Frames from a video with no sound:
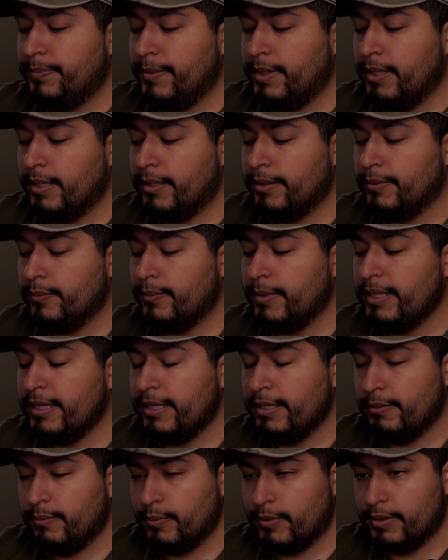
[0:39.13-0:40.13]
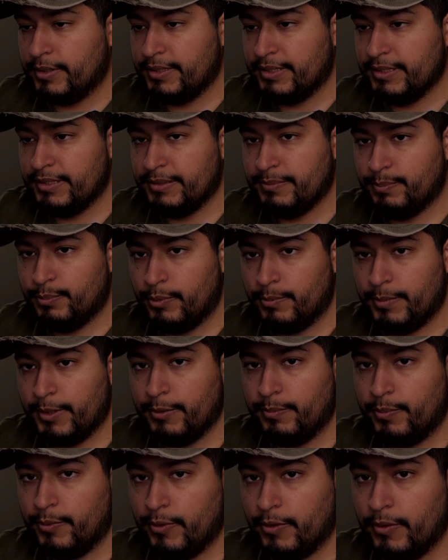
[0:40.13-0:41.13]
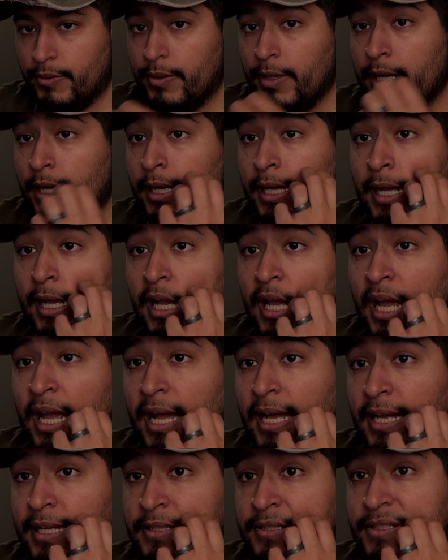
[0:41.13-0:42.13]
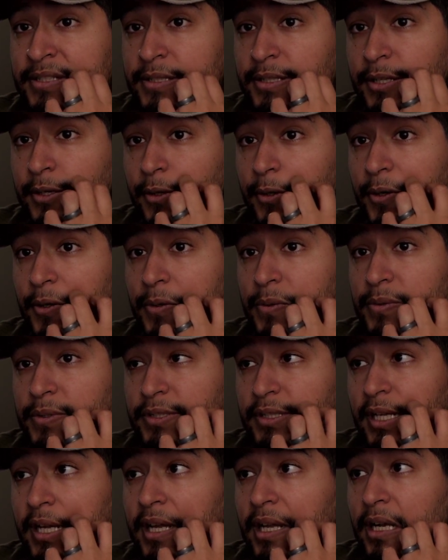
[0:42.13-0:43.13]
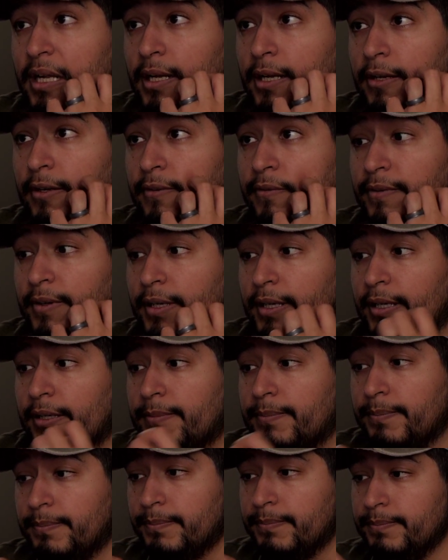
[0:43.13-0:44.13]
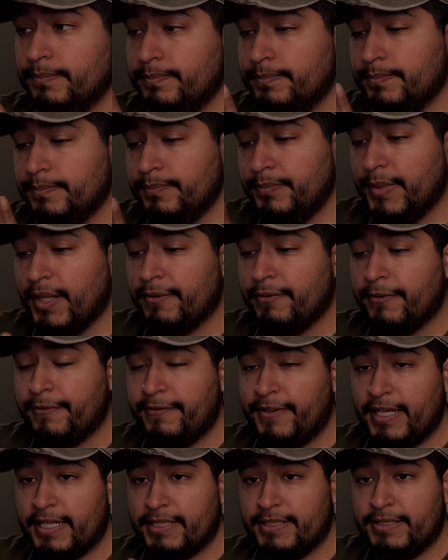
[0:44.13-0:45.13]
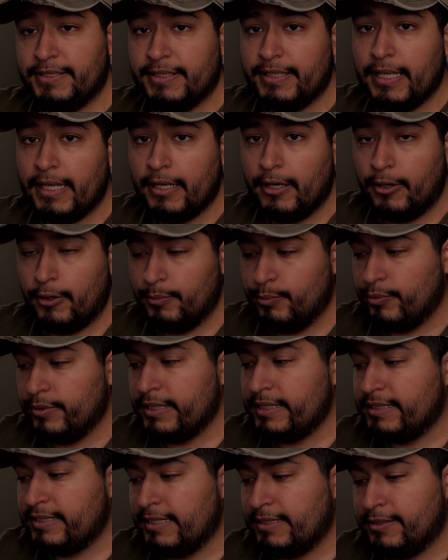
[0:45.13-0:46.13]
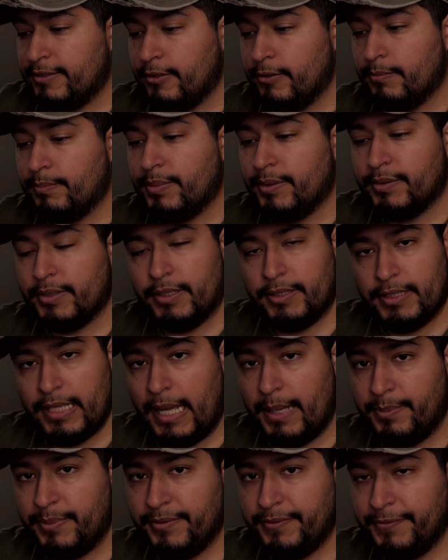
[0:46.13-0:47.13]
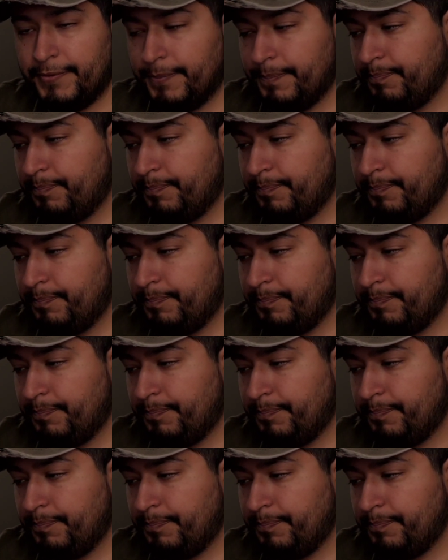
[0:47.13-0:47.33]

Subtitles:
way that it works is Premiere Pro has their own set of effects that our presets are built on top of.